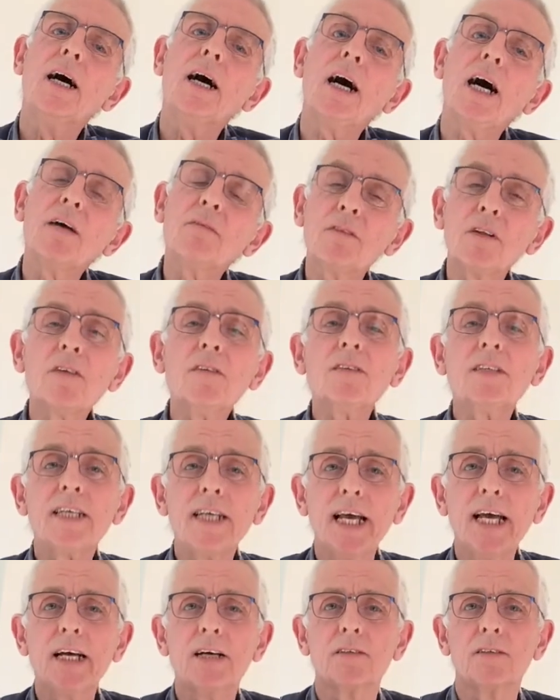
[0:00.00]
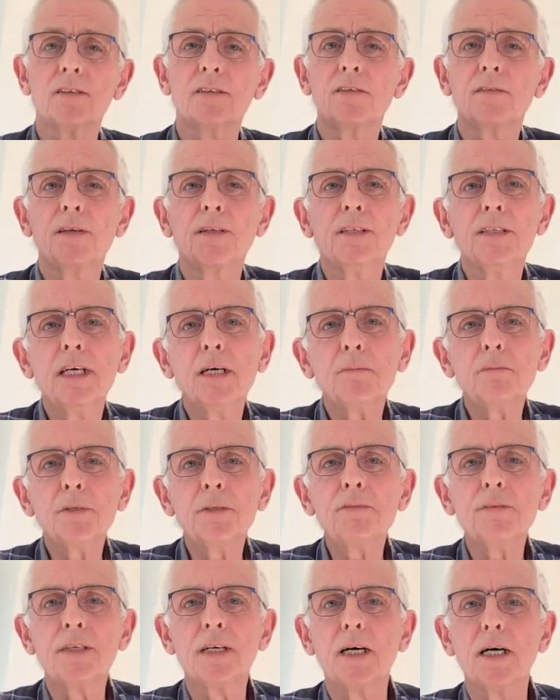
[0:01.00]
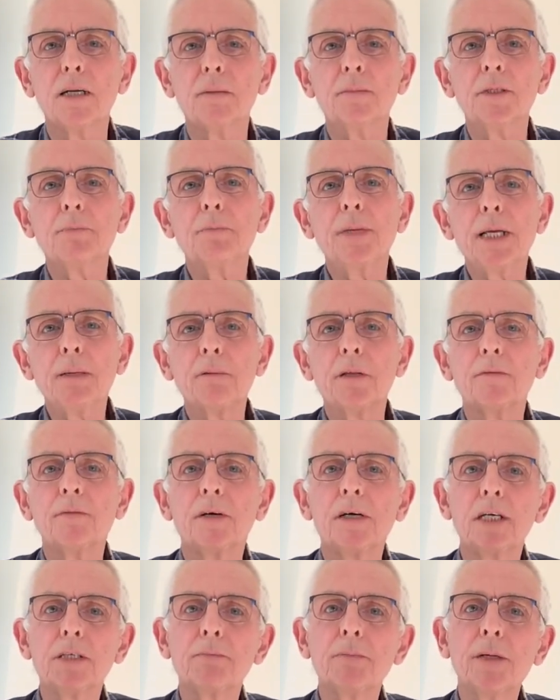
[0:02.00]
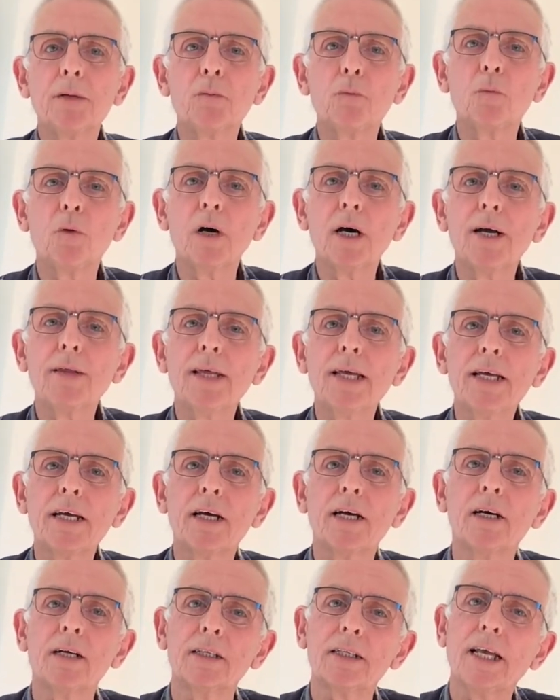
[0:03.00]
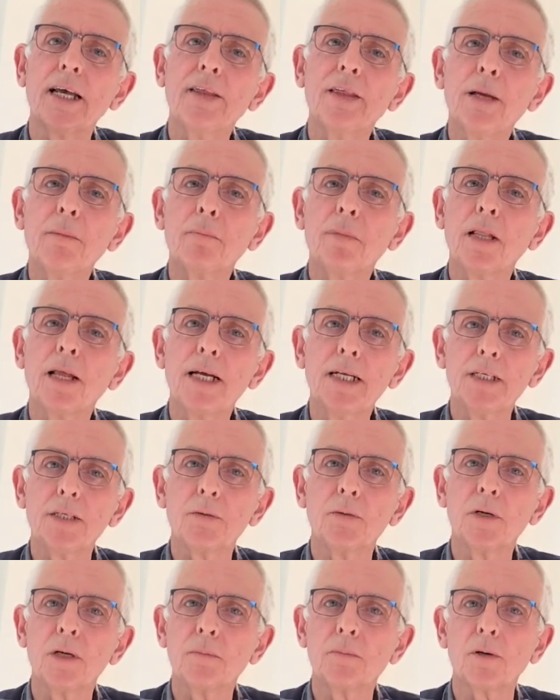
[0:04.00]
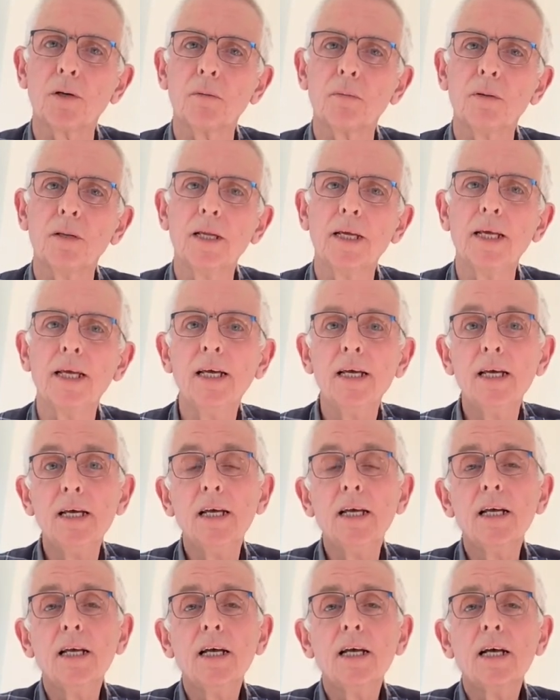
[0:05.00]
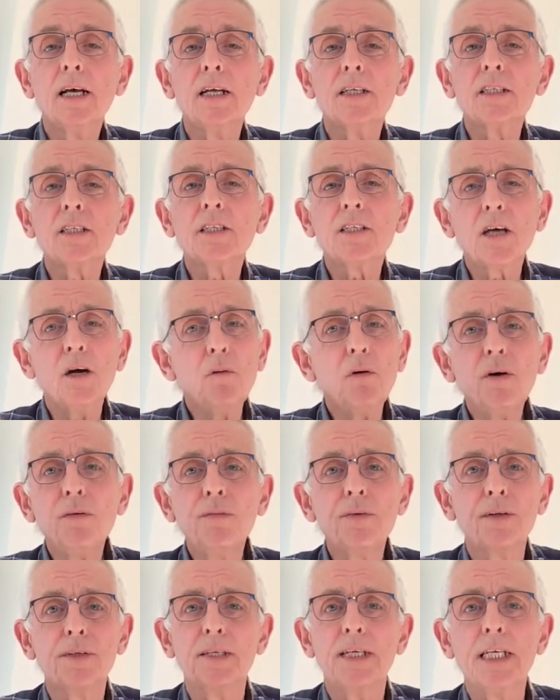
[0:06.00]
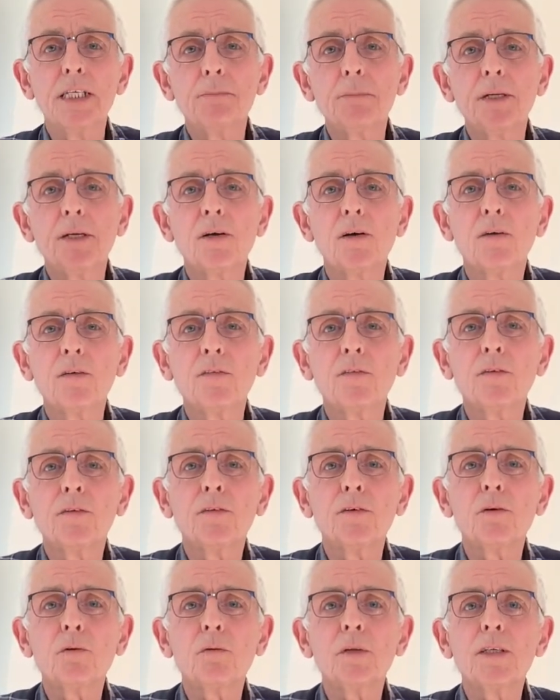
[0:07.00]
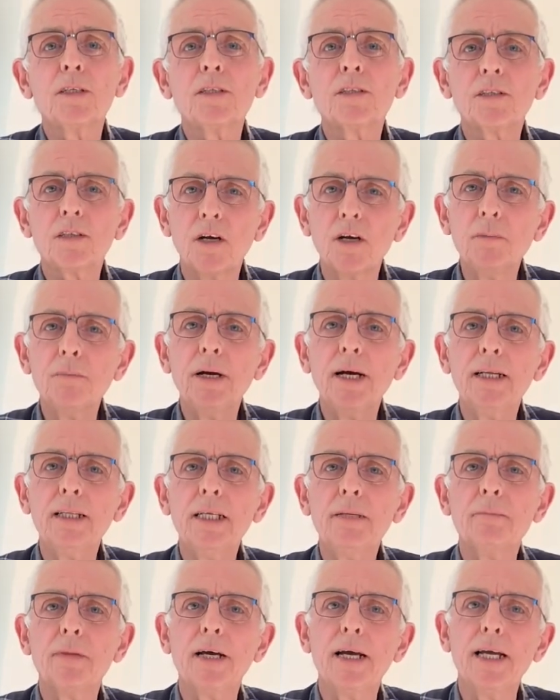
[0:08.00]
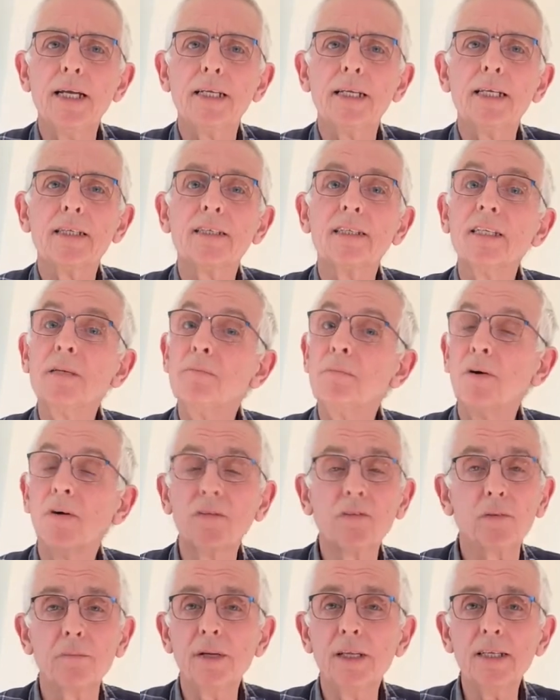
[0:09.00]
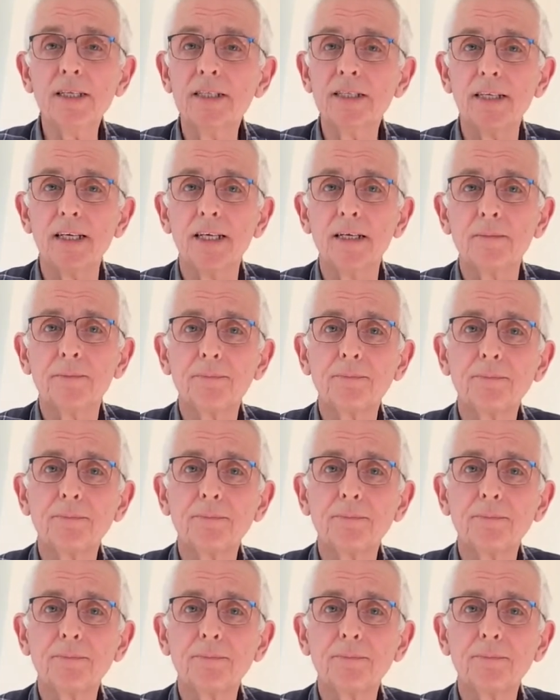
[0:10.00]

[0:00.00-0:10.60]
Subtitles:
I've lost count of the number of times people have asked me why they can't get their plane to work properly. And so often it's because the tool is so badly made it's an impossibility.